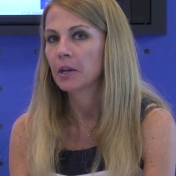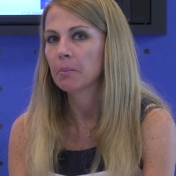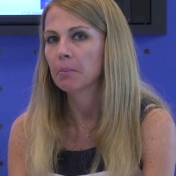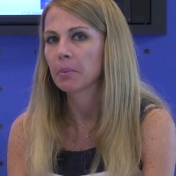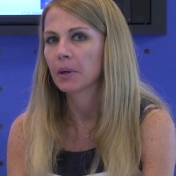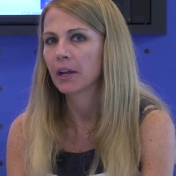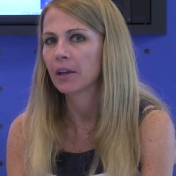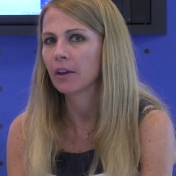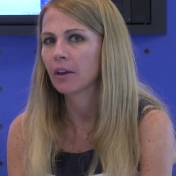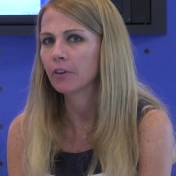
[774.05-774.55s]

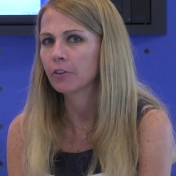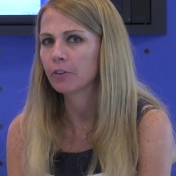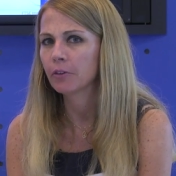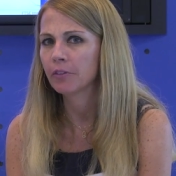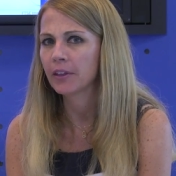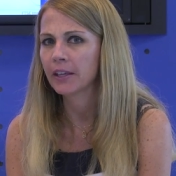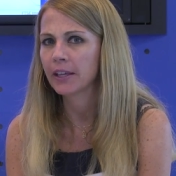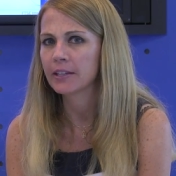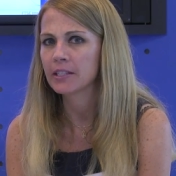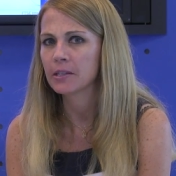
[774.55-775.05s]
But I also
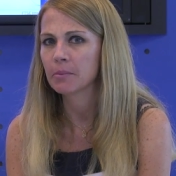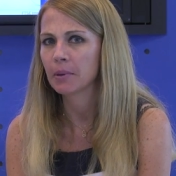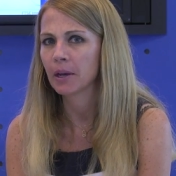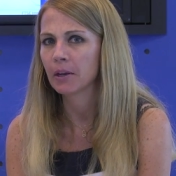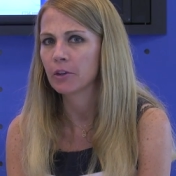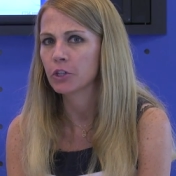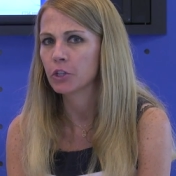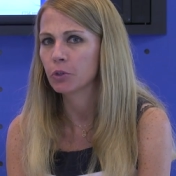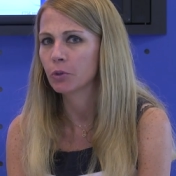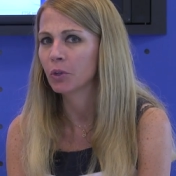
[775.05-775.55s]
think it's
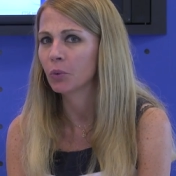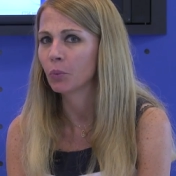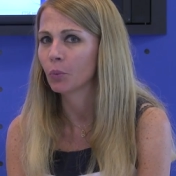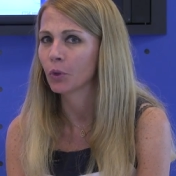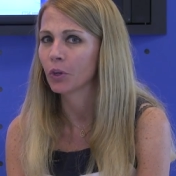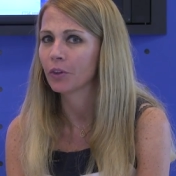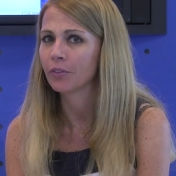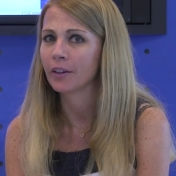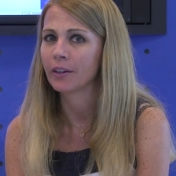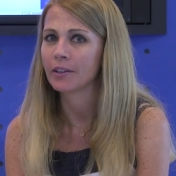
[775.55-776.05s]
about doing
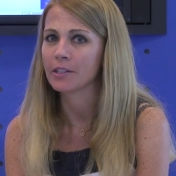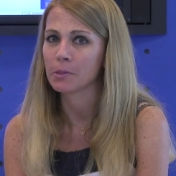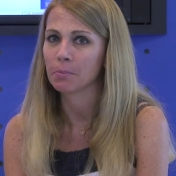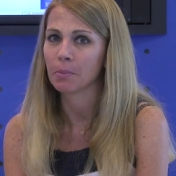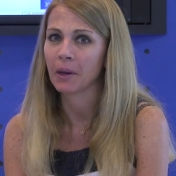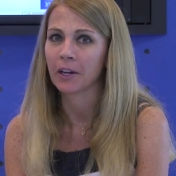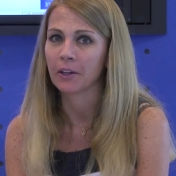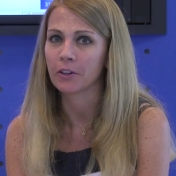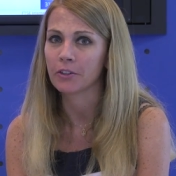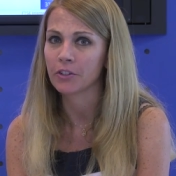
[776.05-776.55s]
work that
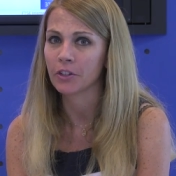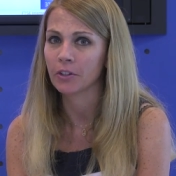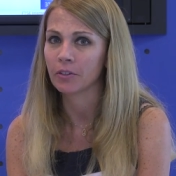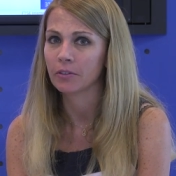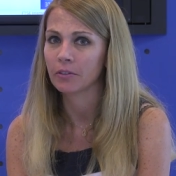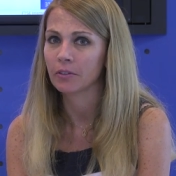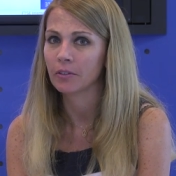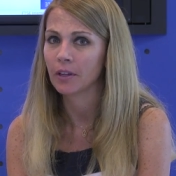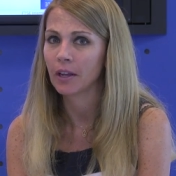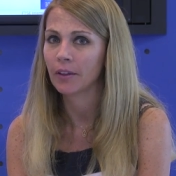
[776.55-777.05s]
inspires you.